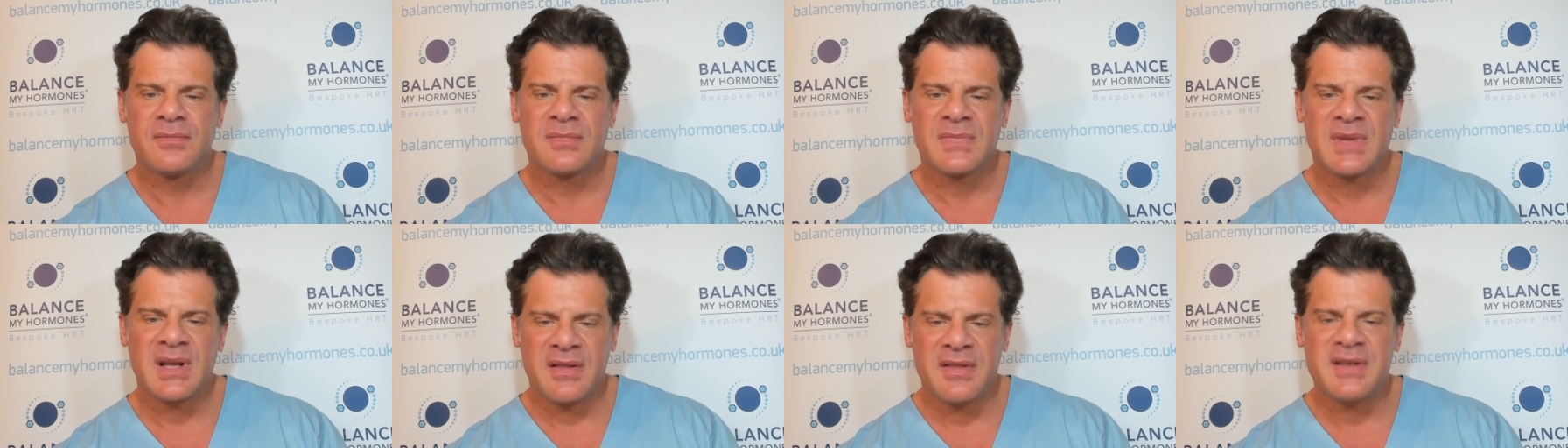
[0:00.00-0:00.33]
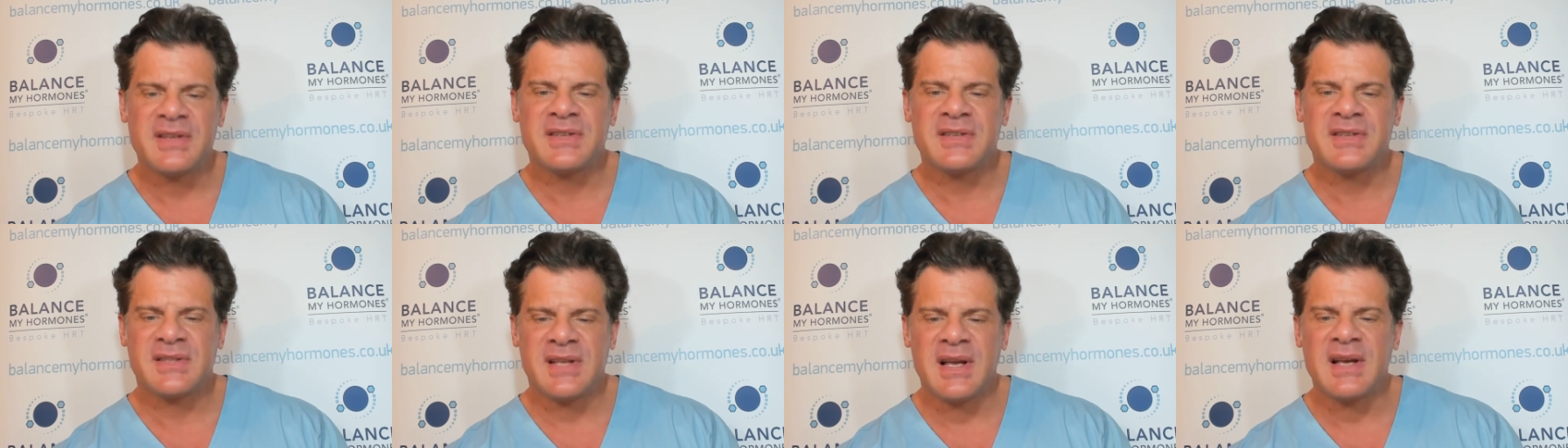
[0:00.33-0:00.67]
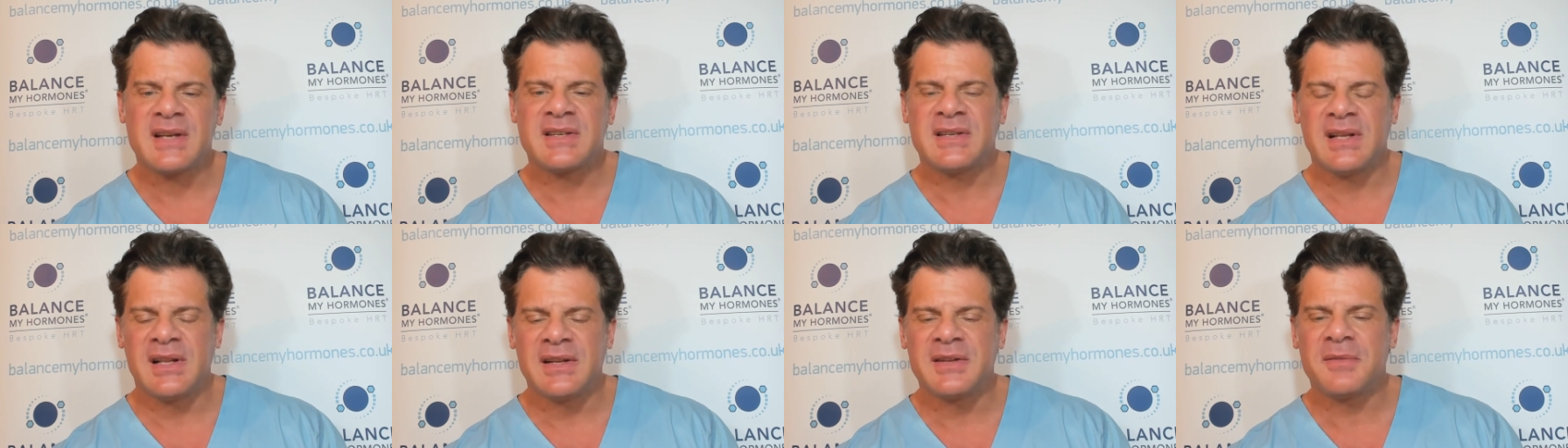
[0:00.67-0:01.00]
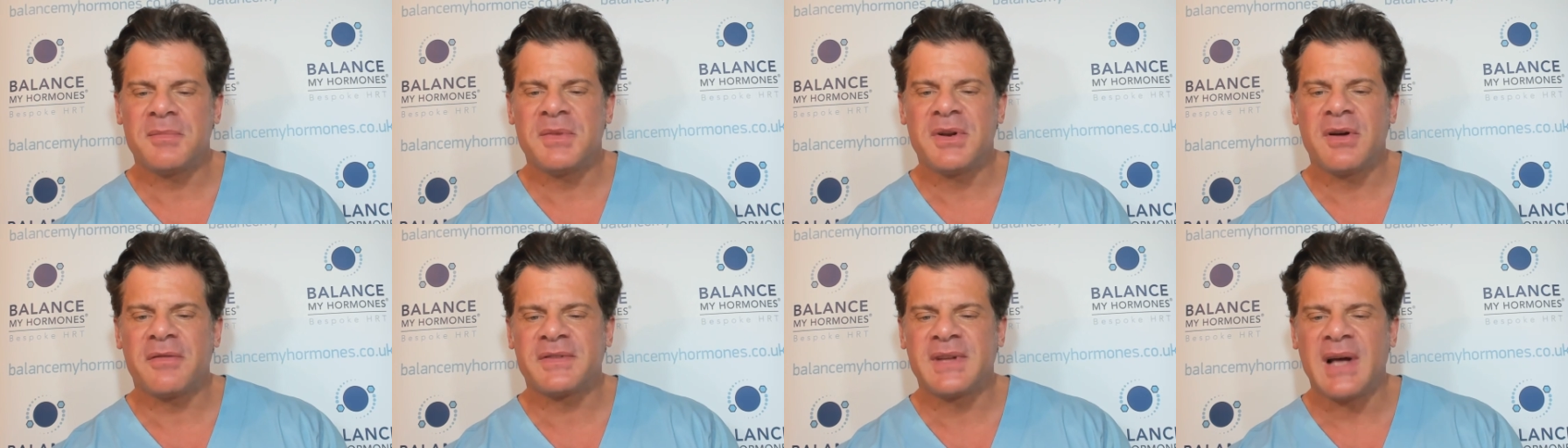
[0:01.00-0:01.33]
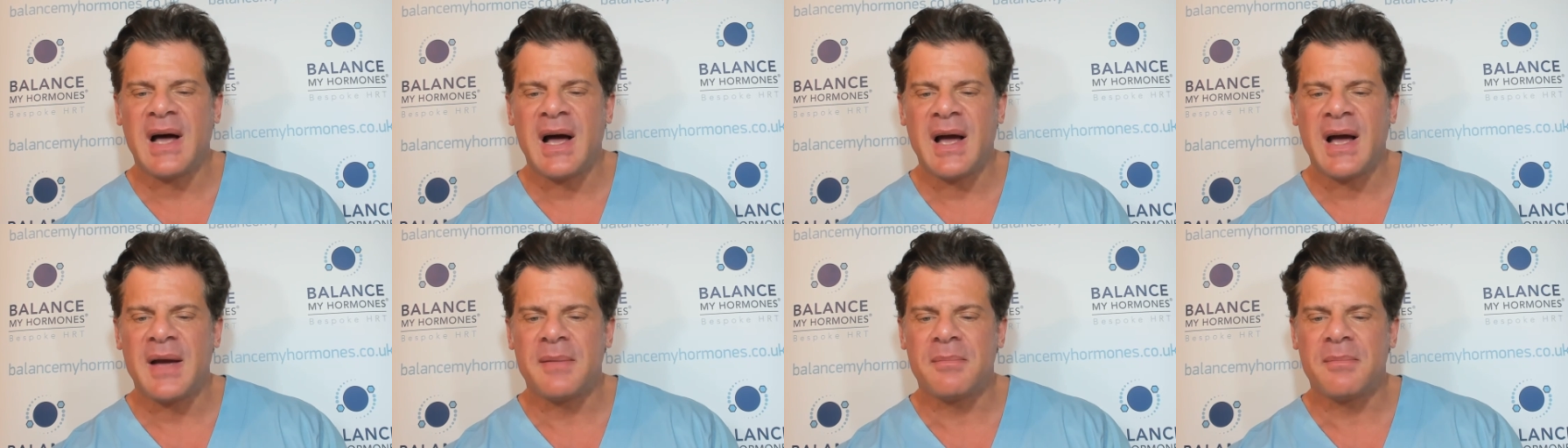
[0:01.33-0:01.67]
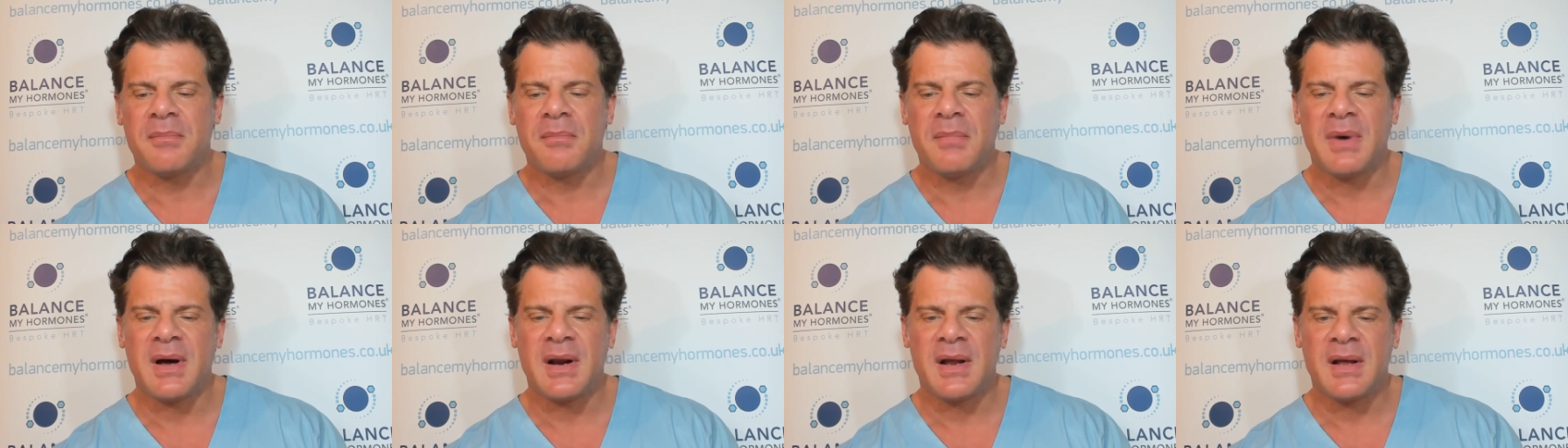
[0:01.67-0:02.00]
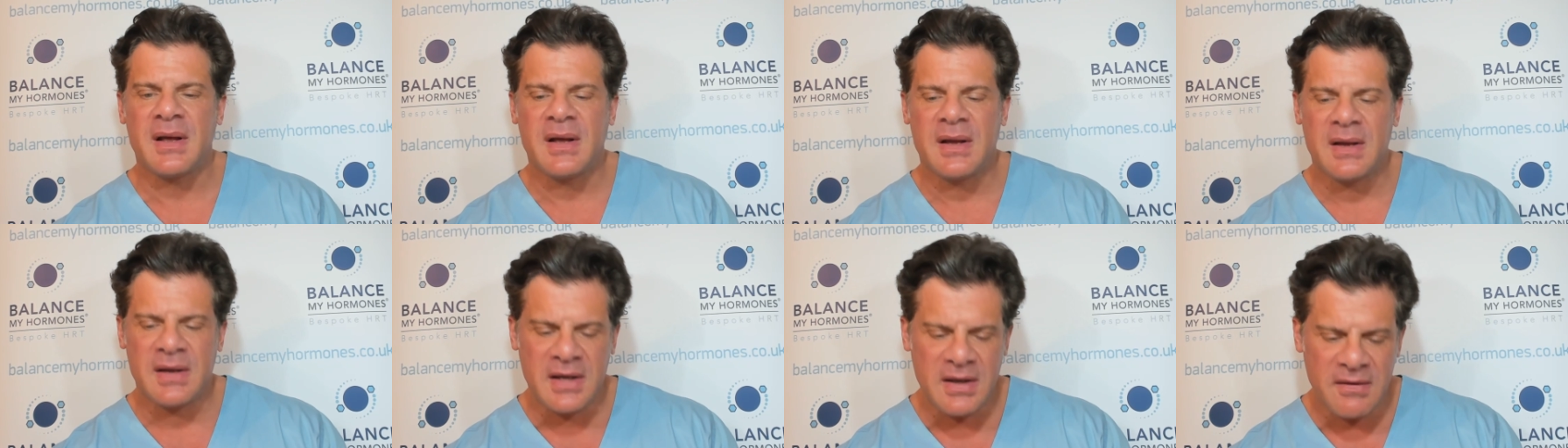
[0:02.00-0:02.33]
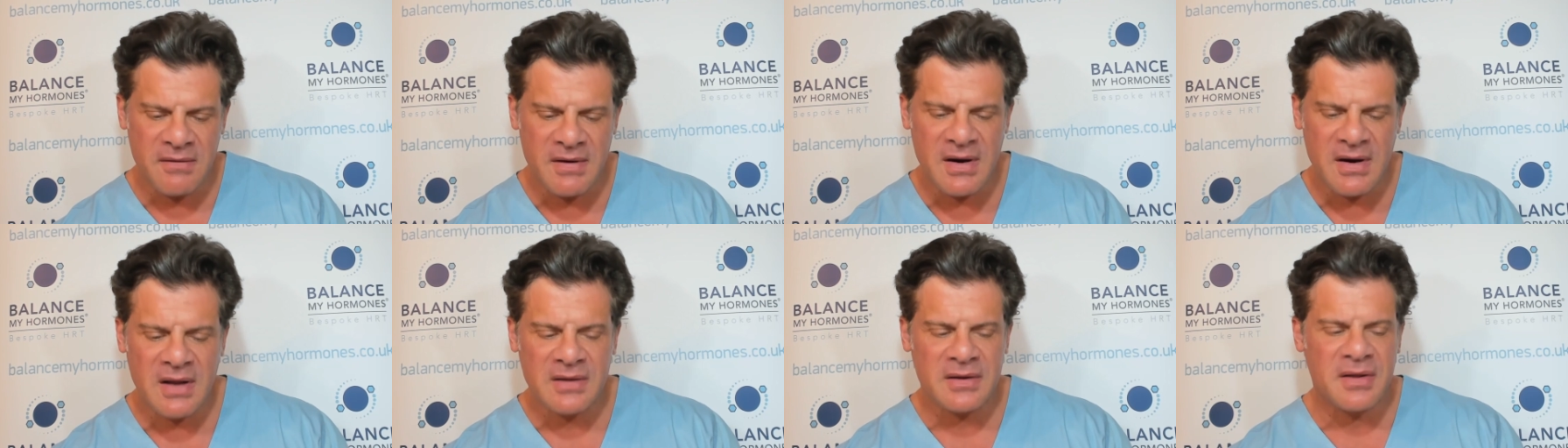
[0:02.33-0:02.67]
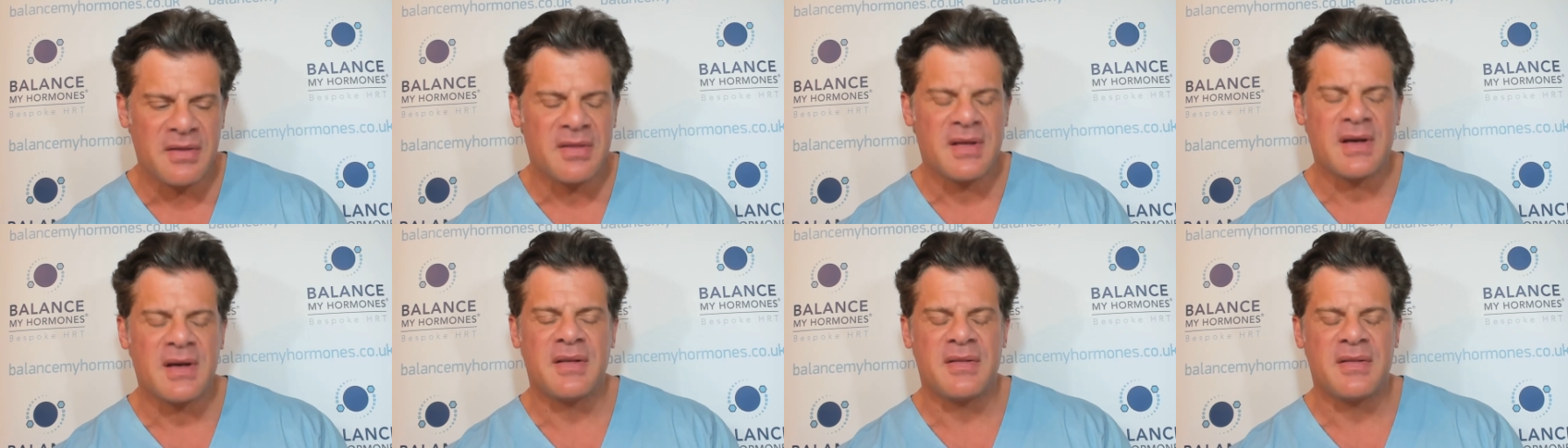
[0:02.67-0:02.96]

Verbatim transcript: And this takes a little bit of time, but even under the,